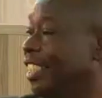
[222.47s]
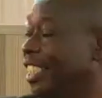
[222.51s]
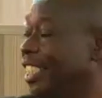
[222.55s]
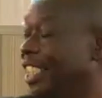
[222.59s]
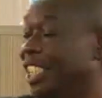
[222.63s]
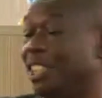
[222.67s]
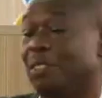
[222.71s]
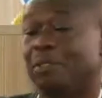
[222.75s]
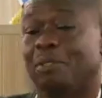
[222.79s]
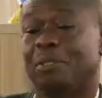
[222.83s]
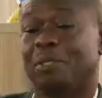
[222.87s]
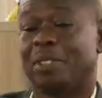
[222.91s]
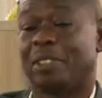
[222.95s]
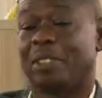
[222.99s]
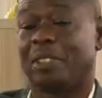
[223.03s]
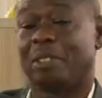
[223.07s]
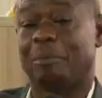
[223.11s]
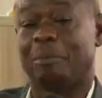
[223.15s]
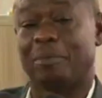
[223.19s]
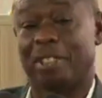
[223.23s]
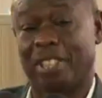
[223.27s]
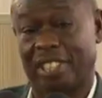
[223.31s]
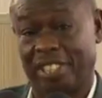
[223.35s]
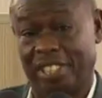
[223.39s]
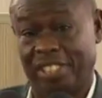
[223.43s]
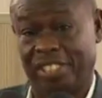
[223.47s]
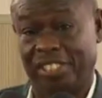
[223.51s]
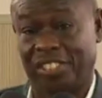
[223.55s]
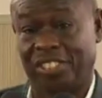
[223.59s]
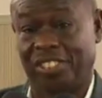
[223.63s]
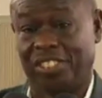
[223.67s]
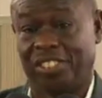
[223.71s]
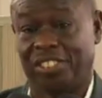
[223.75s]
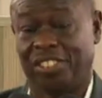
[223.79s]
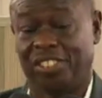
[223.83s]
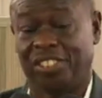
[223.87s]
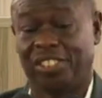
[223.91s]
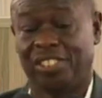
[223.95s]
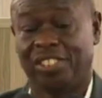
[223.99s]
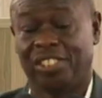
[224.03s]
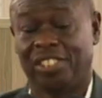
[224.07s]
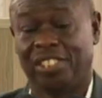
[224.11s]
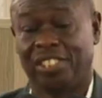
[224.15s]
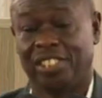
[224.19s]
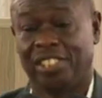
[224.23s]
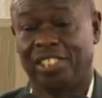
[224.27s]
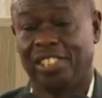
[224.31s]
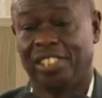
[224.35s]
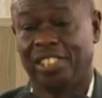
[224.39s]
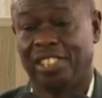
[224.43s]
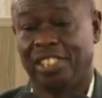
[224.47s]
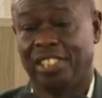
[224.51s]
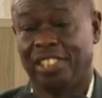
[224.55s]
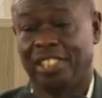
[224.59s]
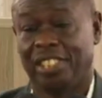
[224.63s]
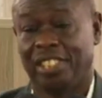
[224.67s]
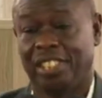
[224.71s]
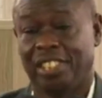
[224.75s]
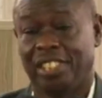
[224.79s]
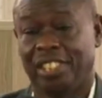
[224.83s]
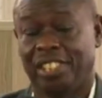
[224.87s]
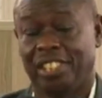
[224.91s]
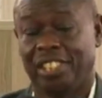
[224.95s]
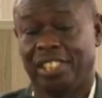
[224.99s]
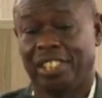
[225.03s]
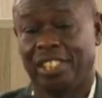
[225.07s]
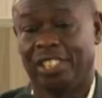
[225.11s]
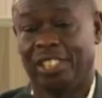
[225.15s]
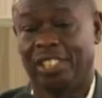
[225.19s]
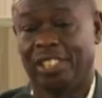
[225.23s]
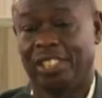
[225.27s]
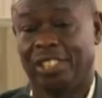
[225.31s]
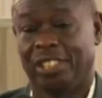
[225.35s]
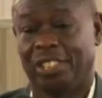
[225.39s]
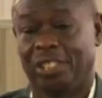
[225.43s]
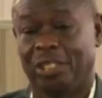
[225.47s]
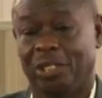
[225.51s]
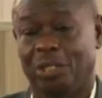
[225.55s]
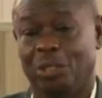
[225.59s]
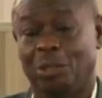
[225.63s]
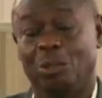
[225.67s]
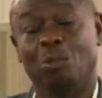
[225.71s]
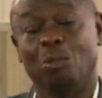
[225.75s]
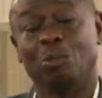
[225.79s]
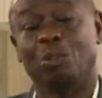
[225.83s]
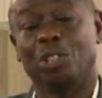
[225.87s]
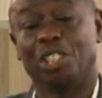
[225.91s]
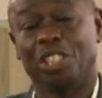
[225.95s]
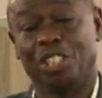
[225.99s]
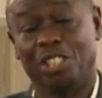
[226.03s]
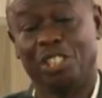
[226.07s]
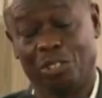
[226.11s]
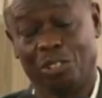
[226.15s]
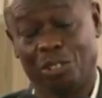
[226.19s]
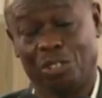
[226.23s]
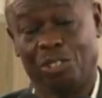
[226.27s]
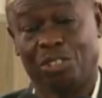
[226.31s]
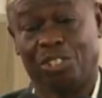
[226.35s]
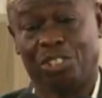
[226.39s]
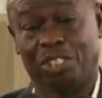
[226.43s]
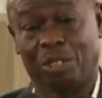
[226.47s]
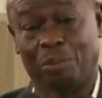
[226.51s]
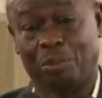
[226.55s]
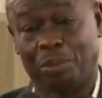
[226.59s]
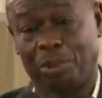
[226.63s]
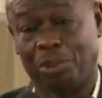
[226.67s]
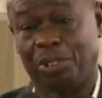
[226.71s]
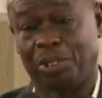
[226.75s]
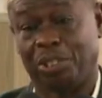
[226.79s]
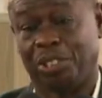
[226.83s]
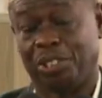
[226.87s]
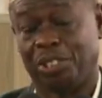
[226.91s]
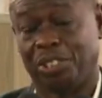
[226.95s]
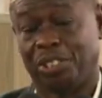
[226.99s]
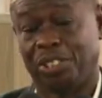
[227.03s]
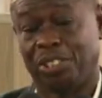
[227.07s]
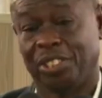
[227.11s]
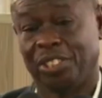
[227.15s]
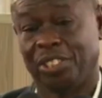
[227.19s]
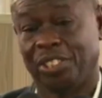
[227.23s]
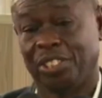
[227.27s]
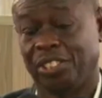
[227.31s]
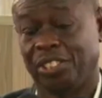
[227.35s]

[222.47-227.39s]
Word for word: If our brothers who did not support